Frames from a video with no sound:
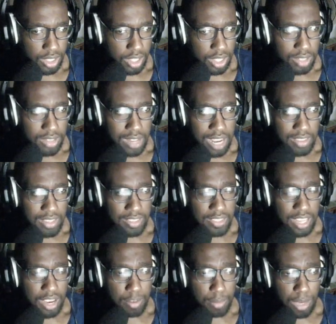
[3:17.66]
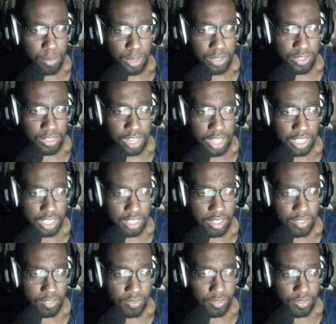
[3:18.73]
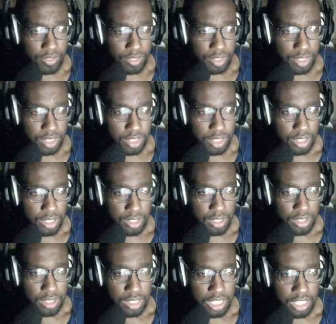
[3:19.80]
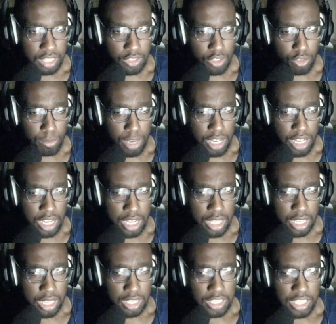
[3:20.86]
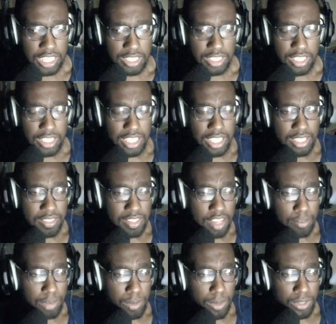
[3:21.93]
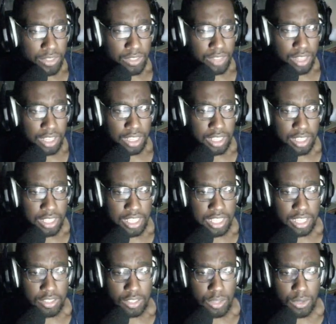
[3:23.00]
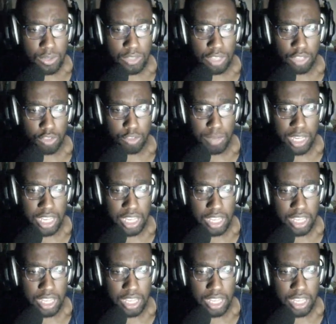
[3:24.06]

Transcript: Daisy's down by one stock. They got two remaining. King D D D is down by one stock. He got two stocks remaining.